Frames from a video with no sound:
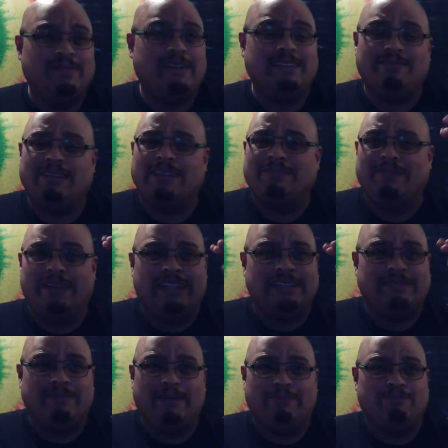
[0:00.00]
my that's my
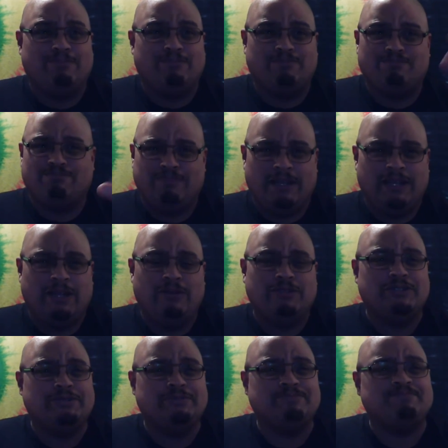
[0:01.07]
that's my my
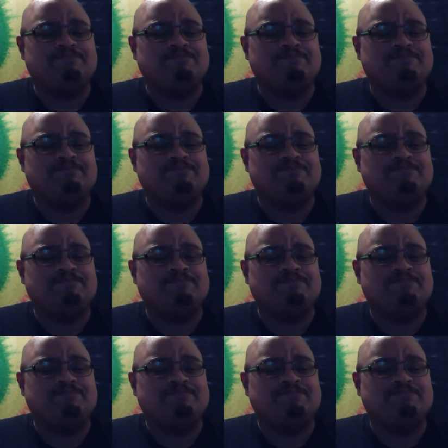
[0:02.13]
go-to.